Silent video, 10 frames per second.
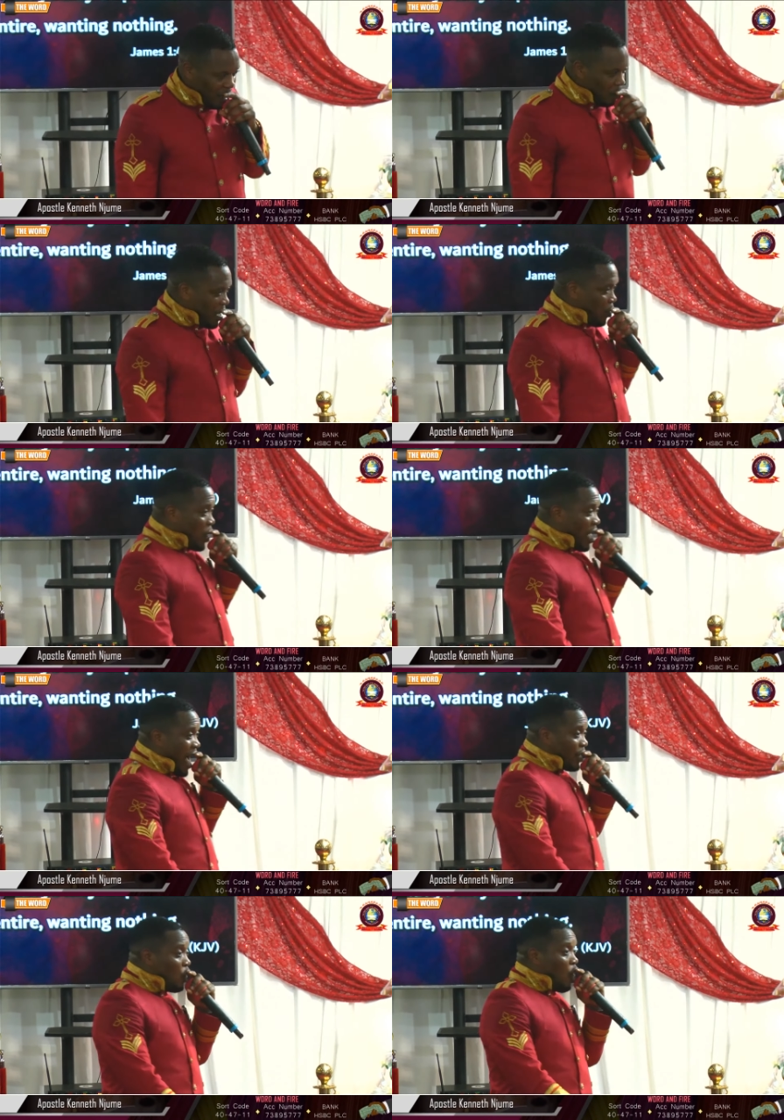Yes, but we are
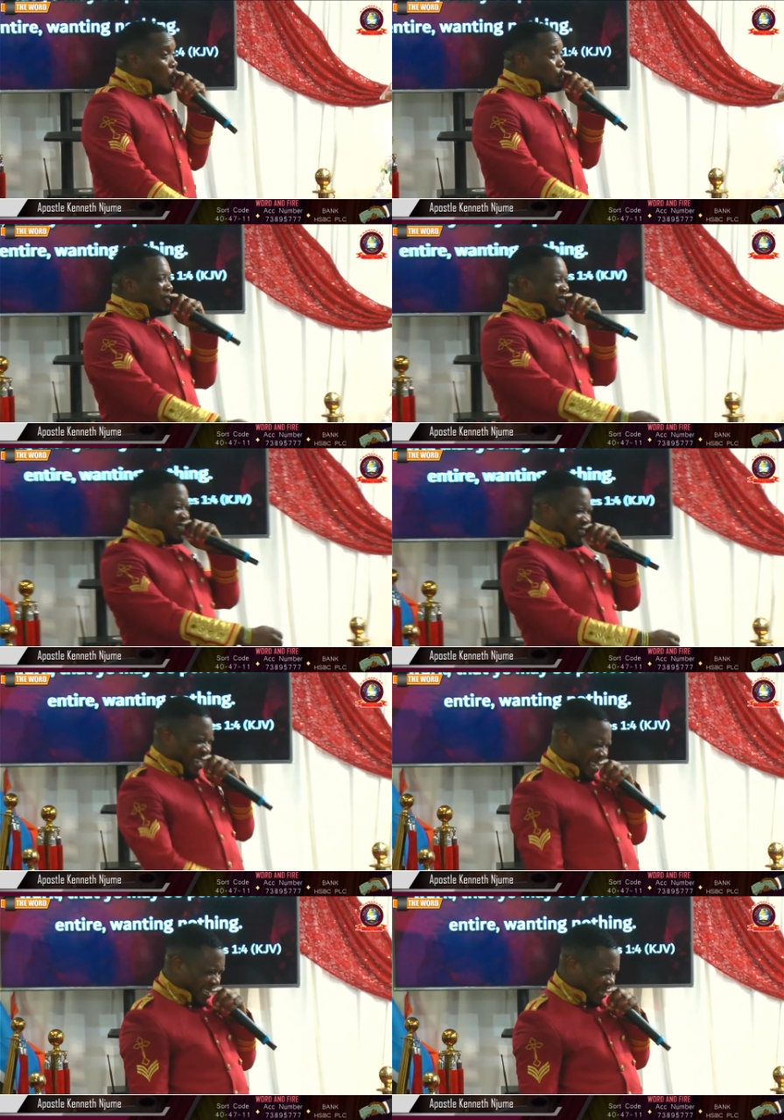not
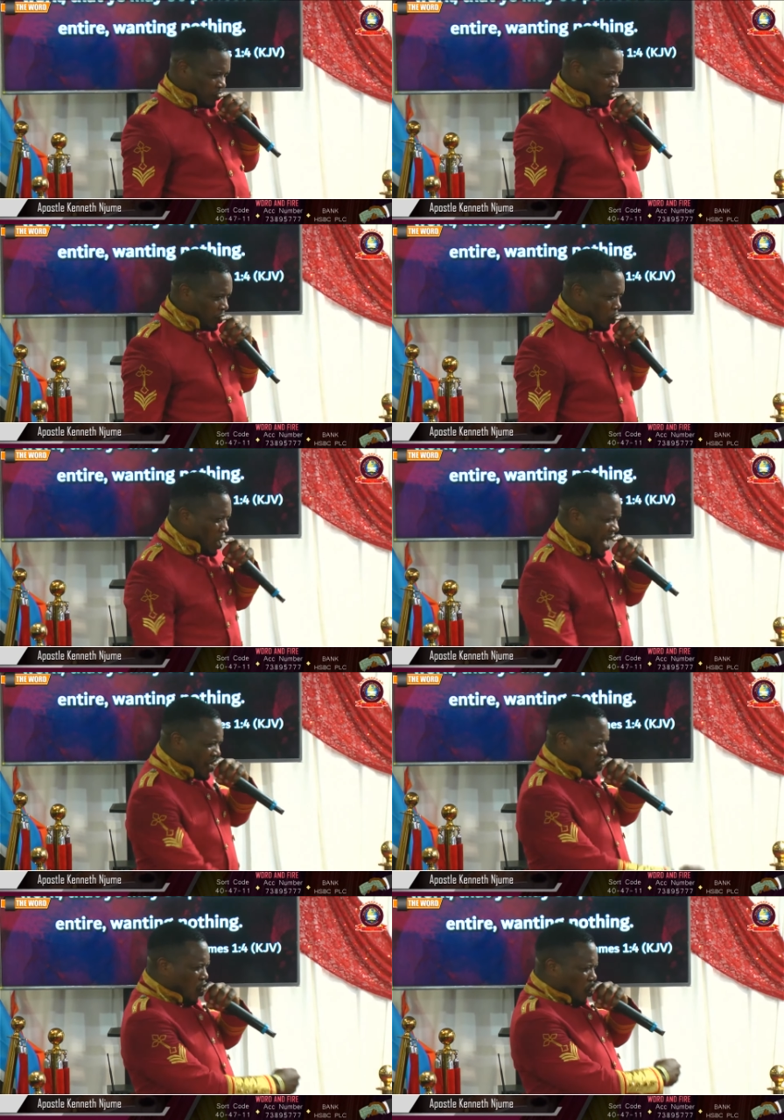shaking. Yes, we are
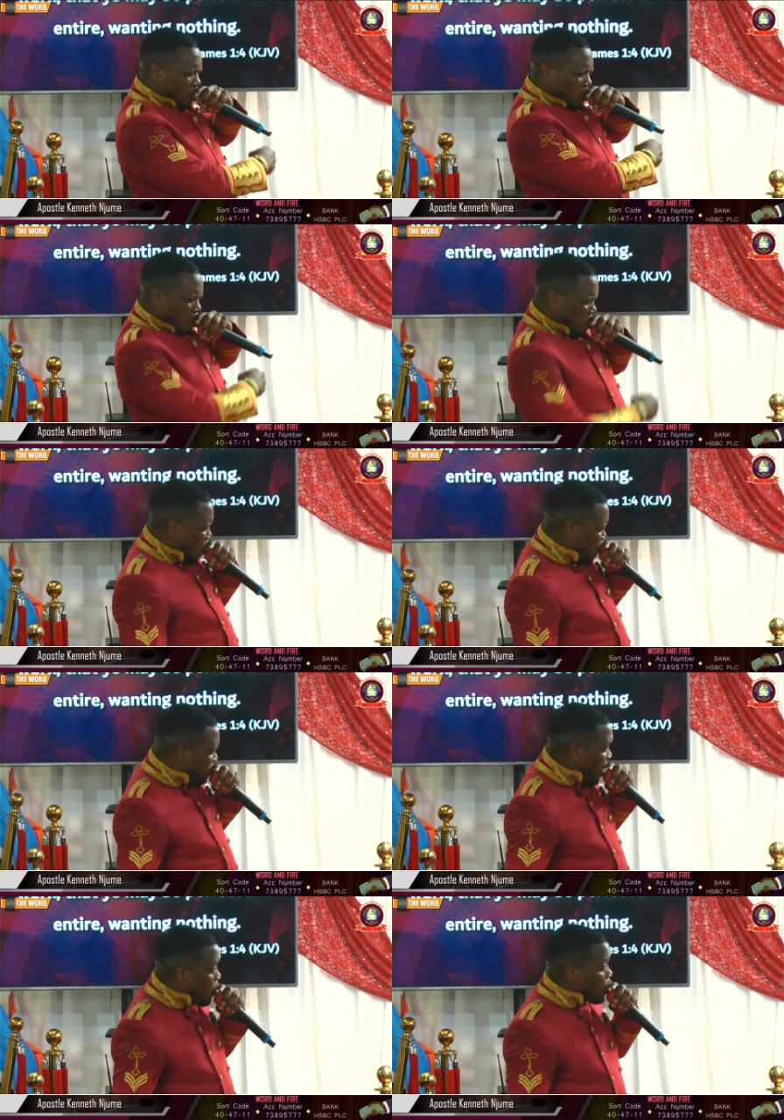not moved
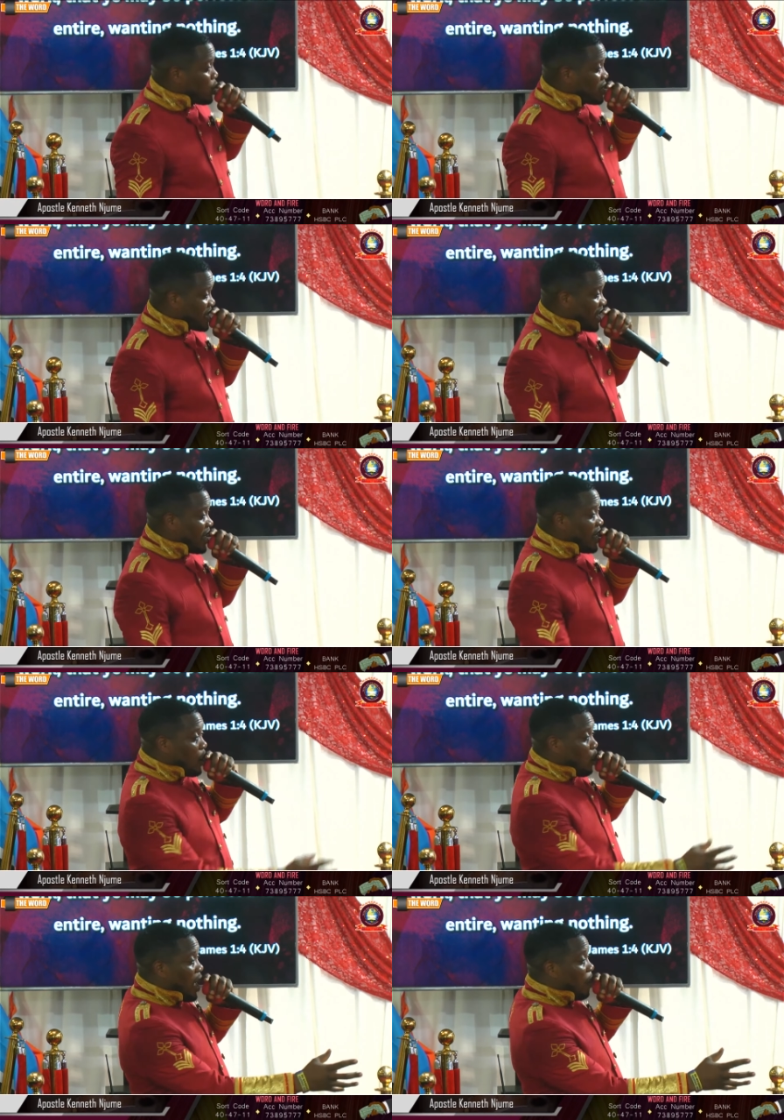by what we see.
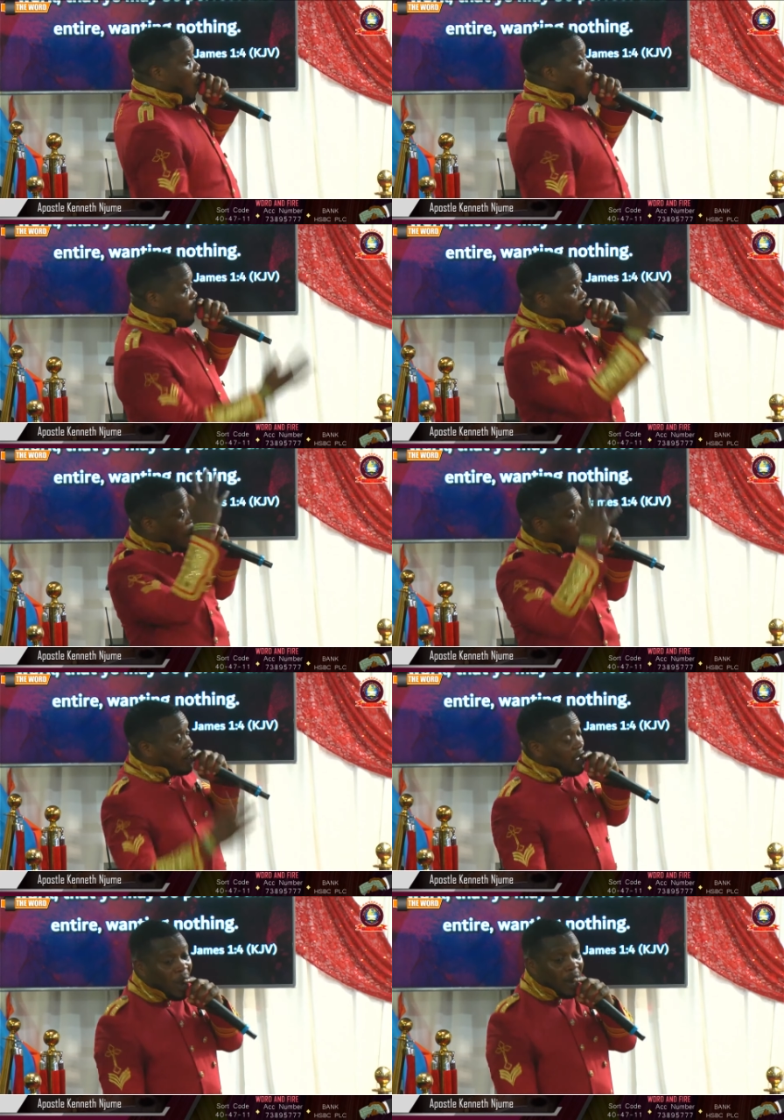We are moved by what...
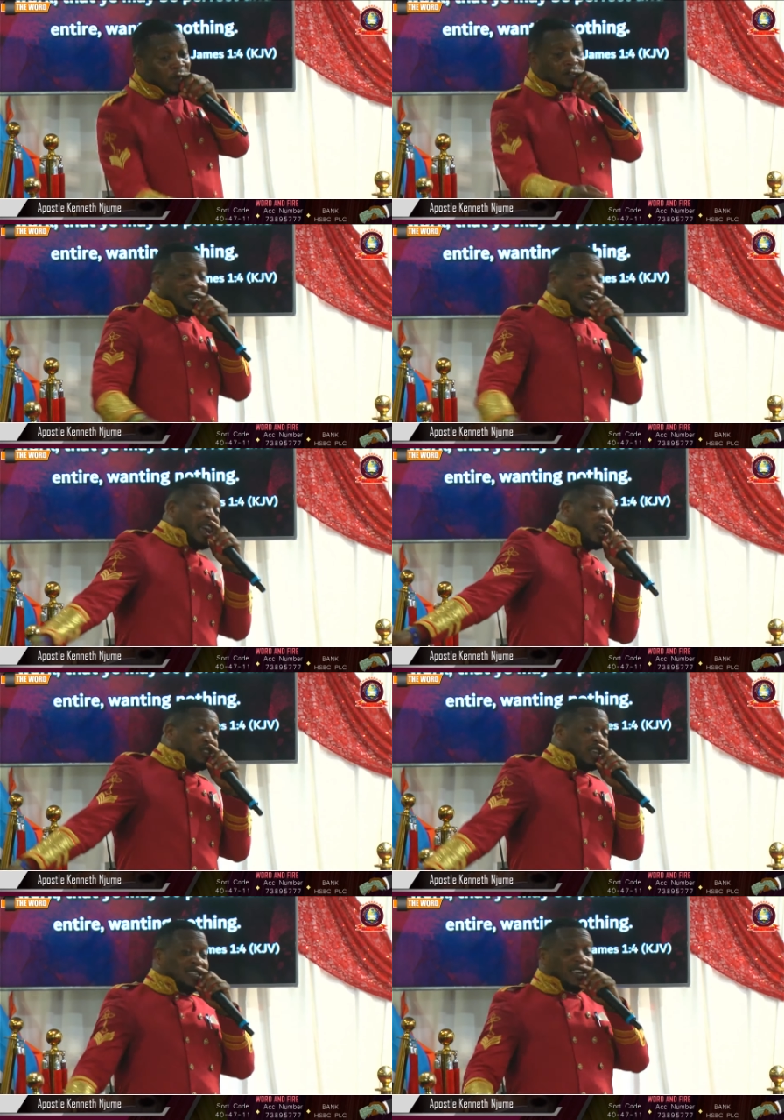When you see that kind of
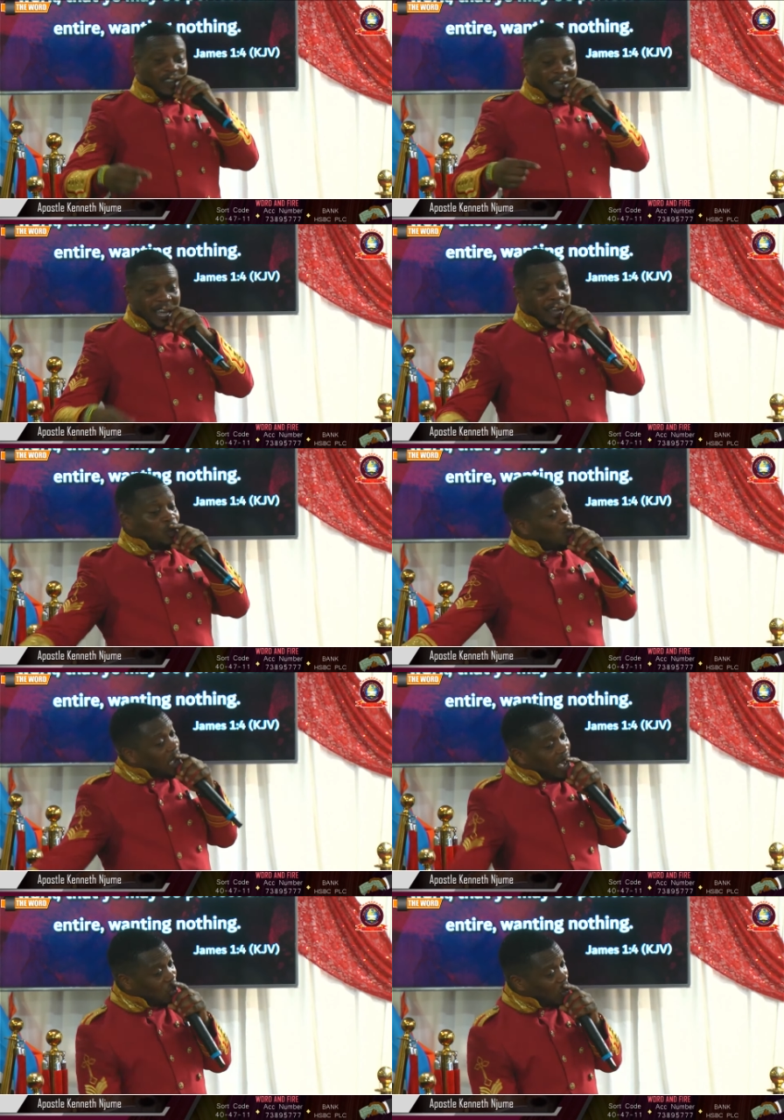thing, sir, a new
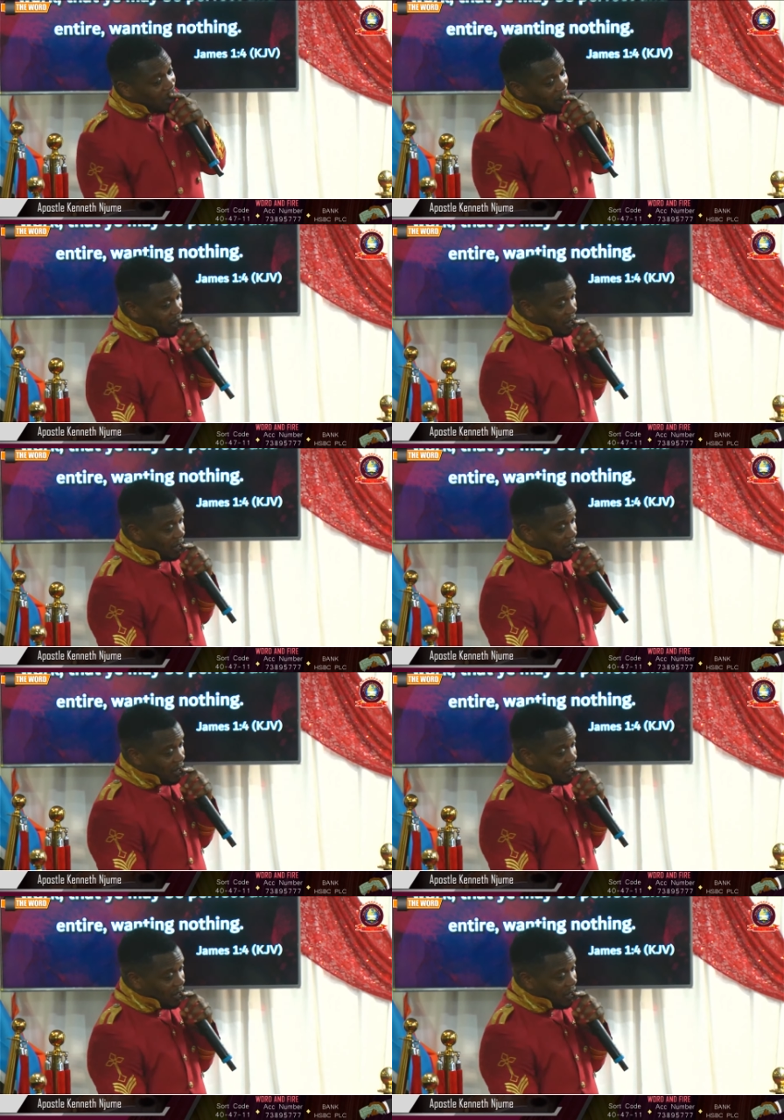car is coming. Yes, sir.